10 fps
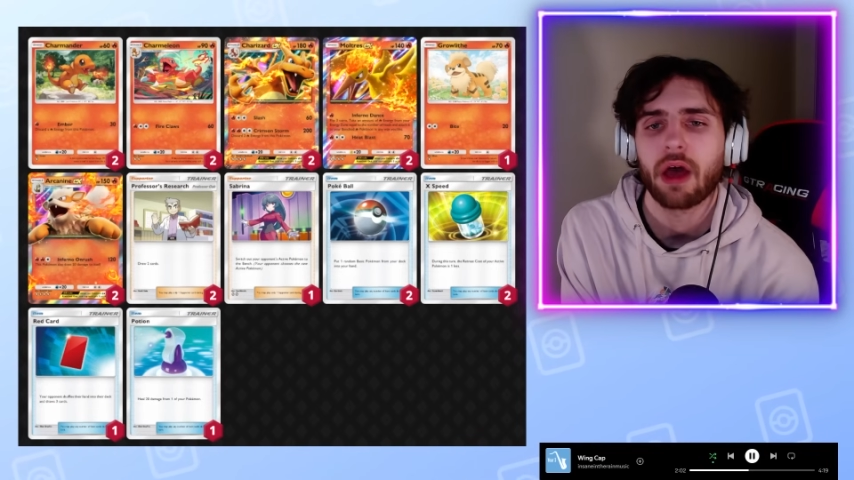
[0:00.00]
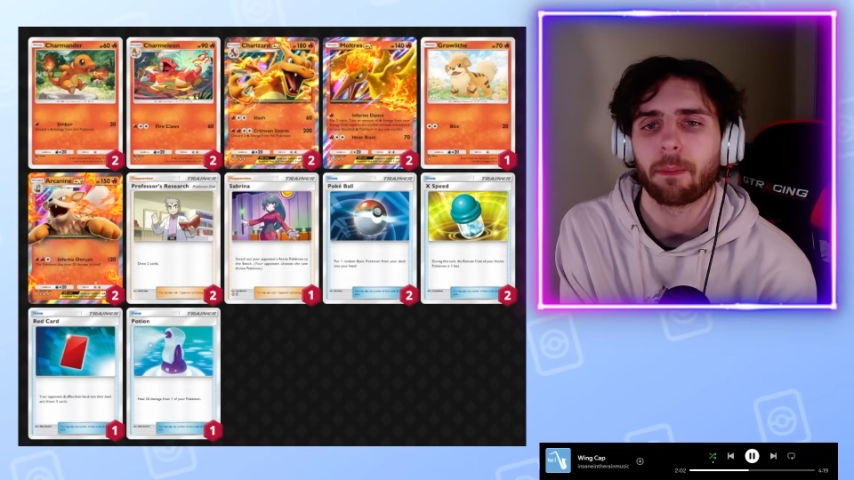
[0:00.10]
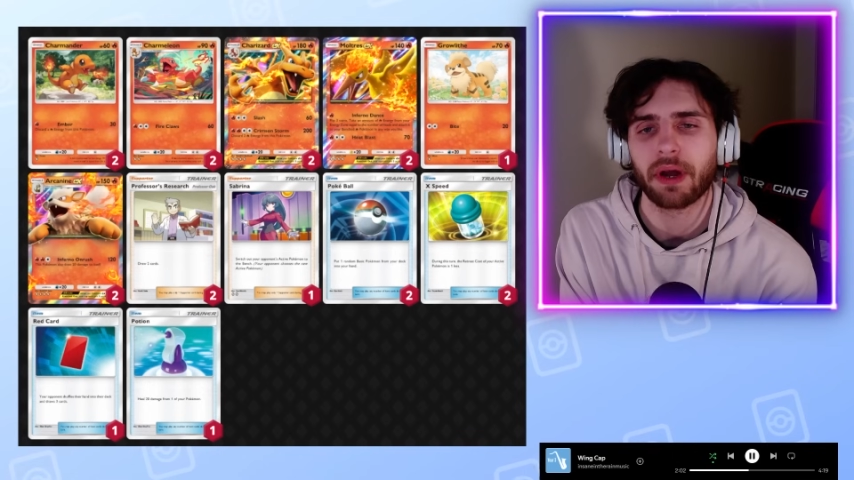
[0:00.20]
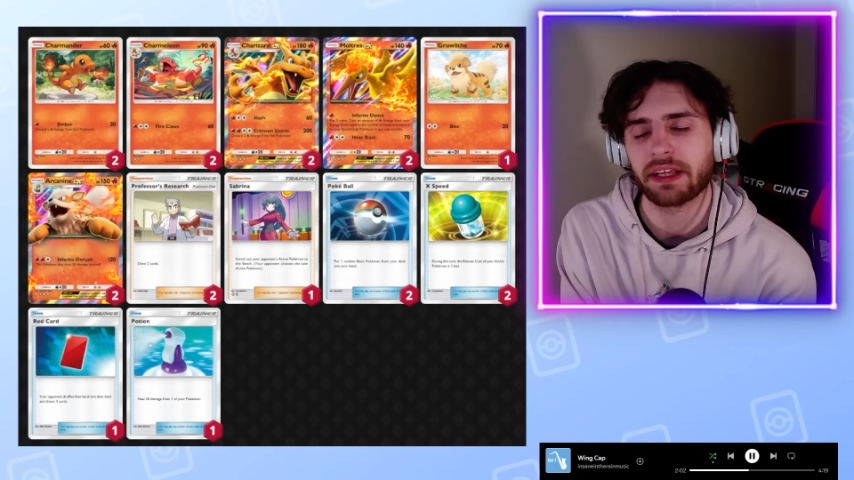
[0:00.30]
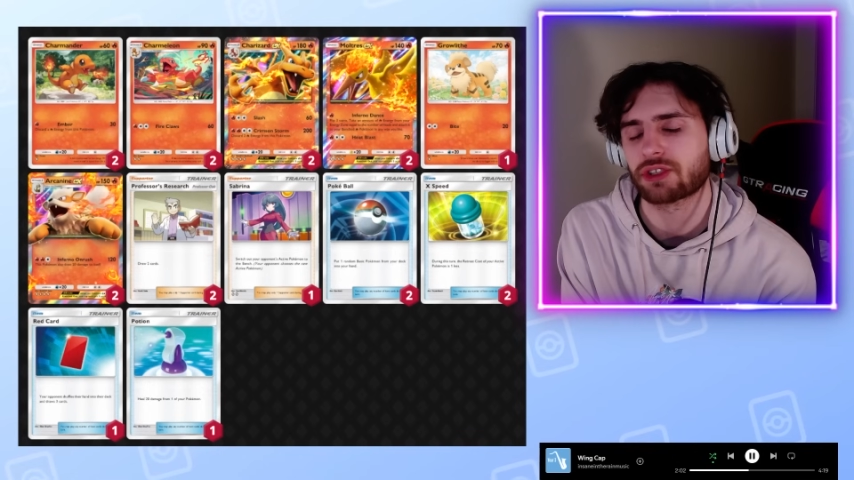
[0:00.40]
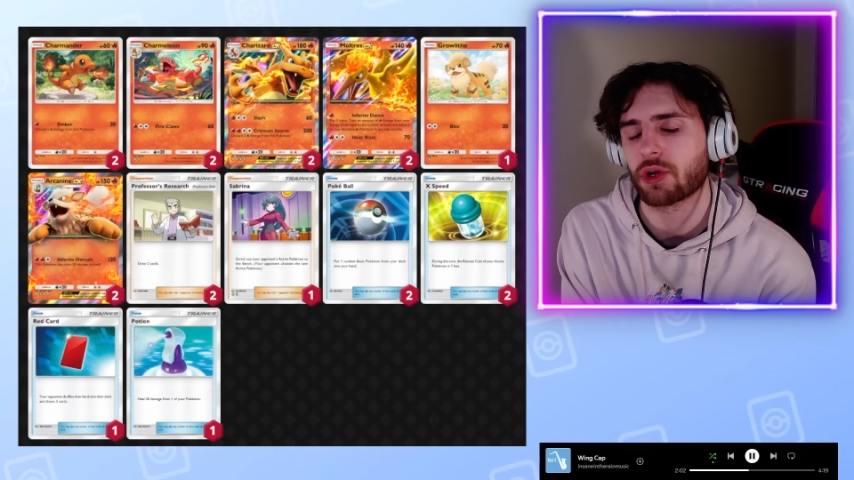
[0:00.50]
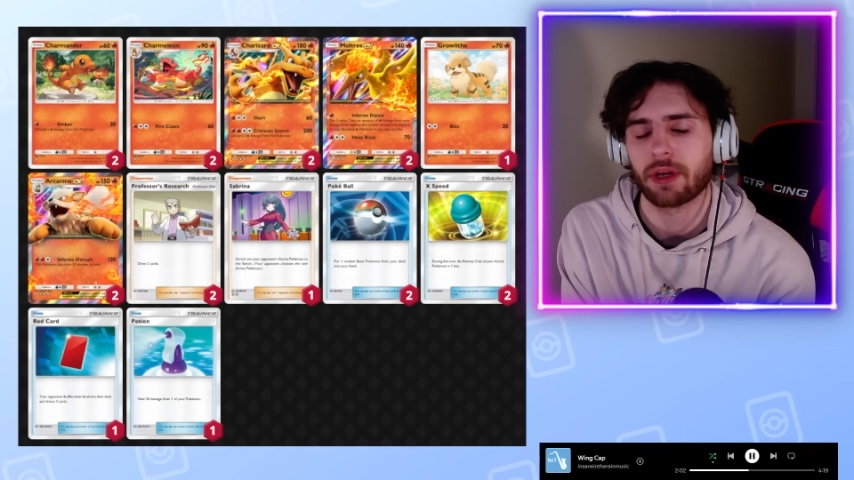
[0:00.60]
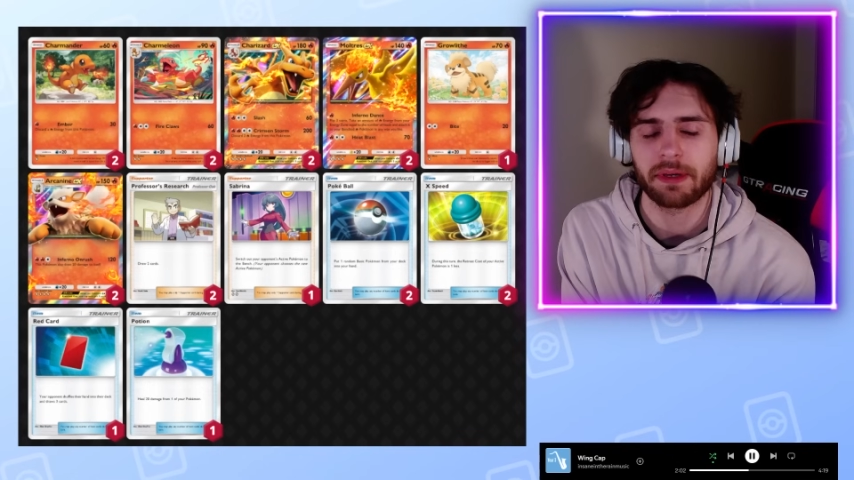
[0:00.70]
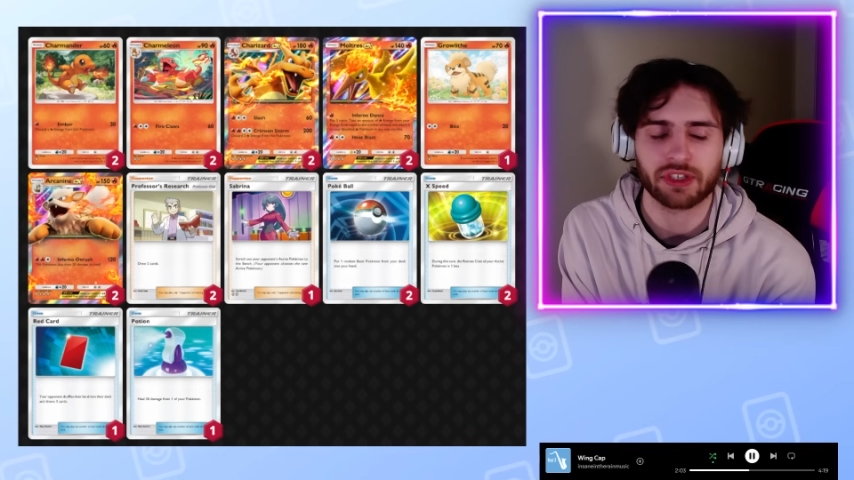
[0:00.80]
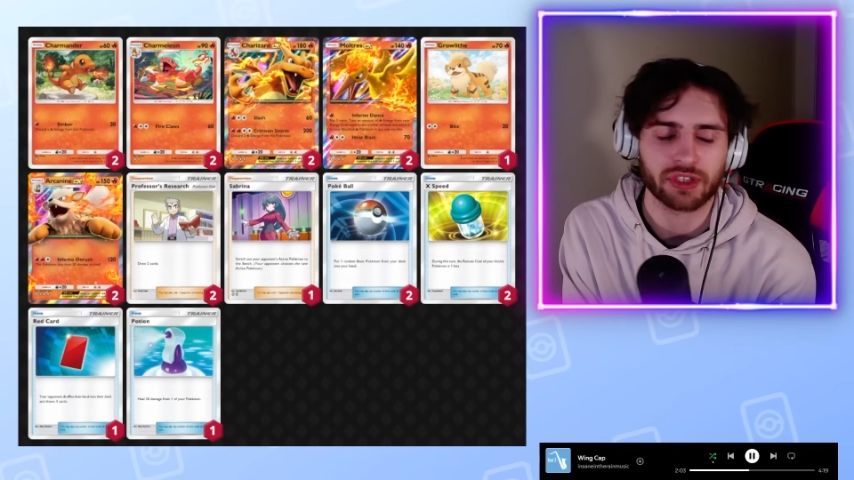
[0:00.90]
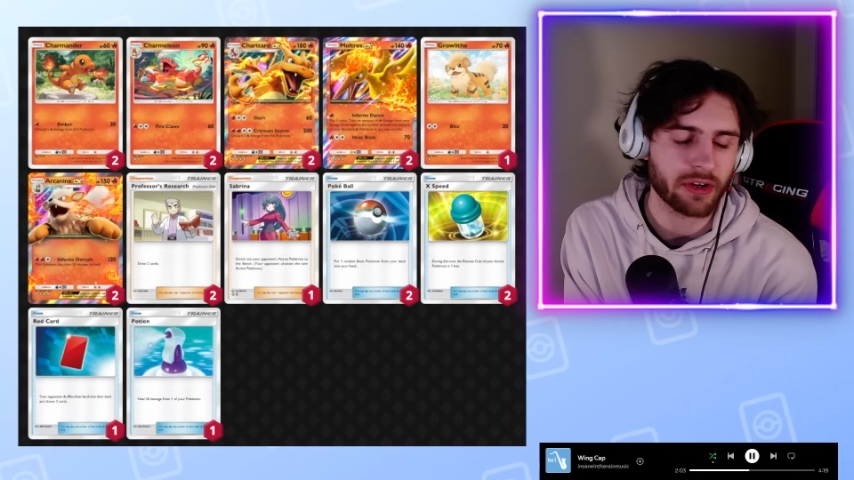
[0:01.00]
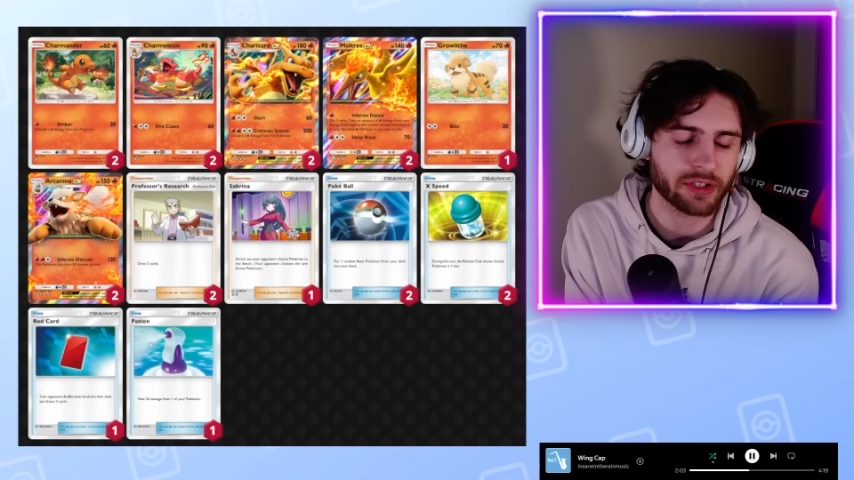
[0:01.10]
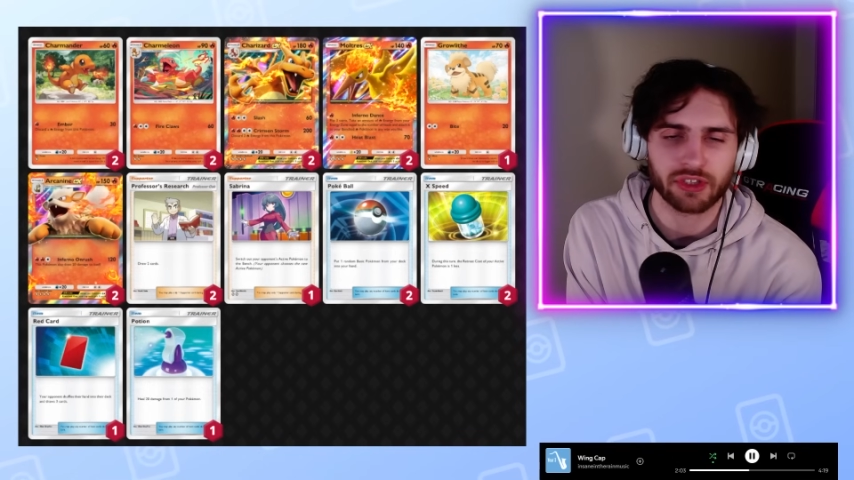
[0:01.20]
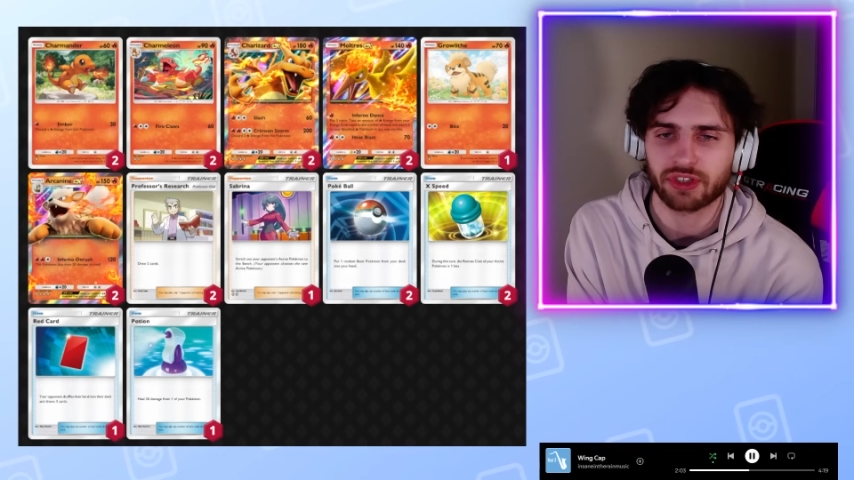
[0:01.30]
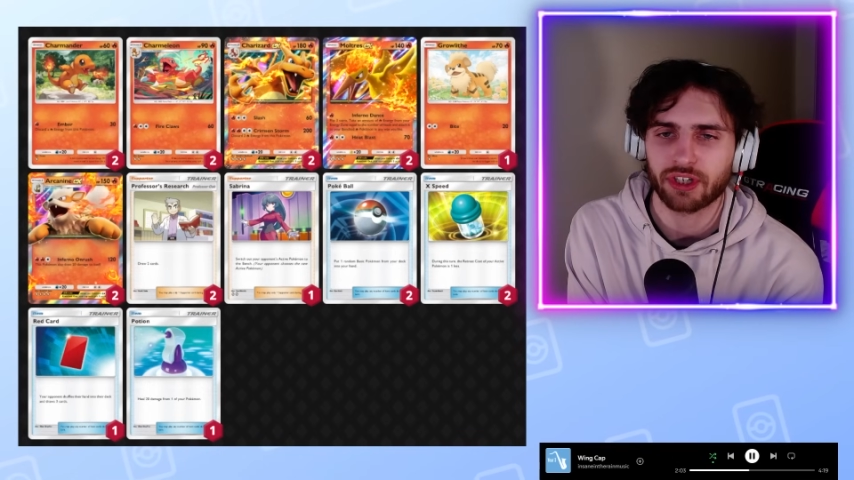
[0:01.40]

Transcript: but it's going to be seriously,